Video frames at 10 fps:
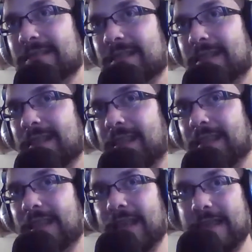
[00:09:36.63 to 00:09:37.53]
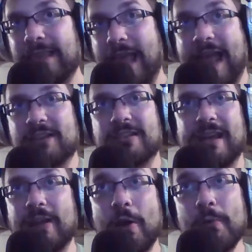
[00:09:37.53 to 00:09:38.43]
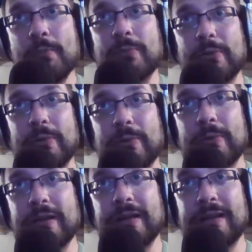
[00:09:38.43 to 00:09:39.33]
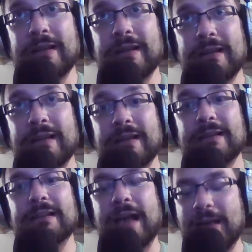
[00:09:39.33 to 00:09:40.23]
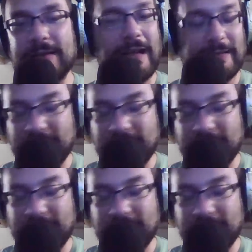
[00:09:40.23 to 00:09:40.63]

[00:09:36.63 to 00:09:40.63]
the hashtag homebrew, I